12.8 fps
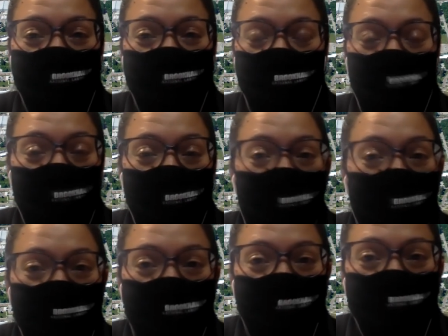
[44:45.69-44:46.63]
to our
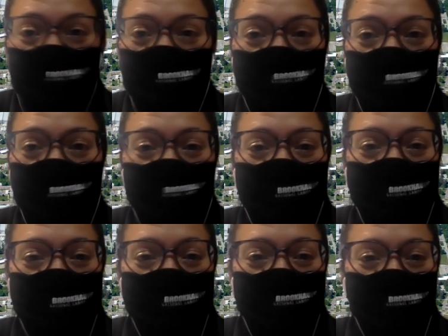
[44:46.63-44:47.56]
audience before
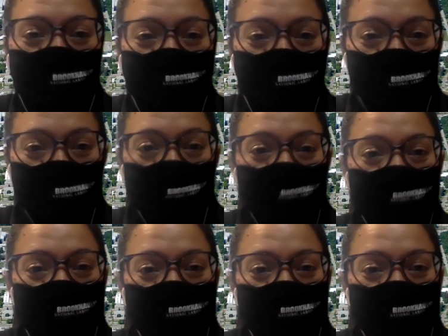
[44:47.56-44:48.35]
we tune off?